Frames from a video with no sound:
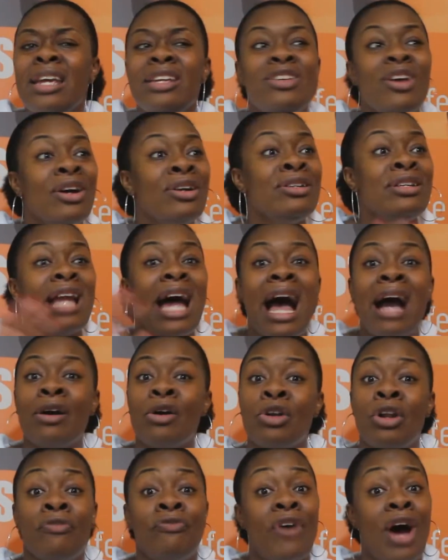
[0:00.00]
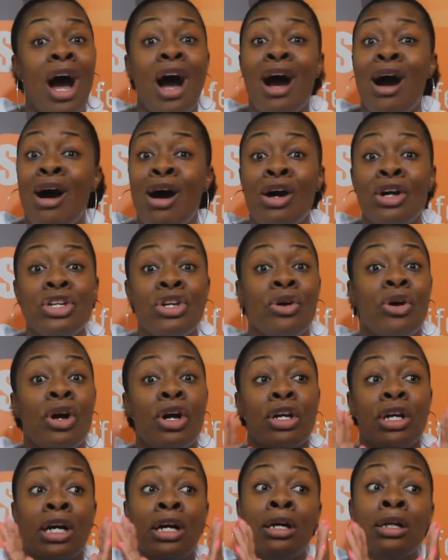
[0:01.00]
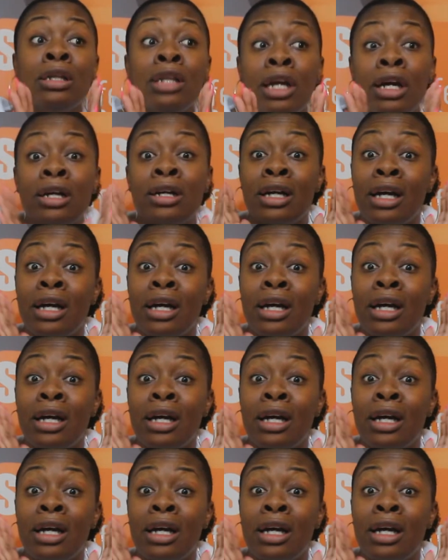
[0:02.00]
you're not going to find all your clear